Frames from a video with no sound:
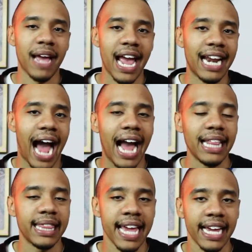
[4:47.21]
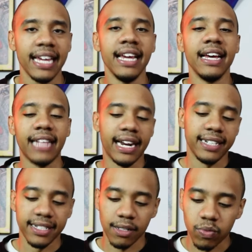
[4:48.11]
And I think that it
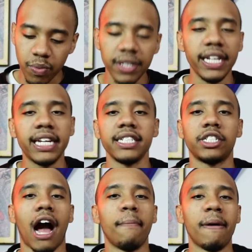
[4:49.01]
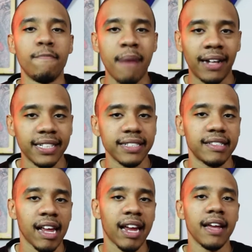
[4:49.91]
does a really good job of
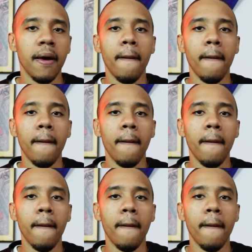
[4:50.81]
balancing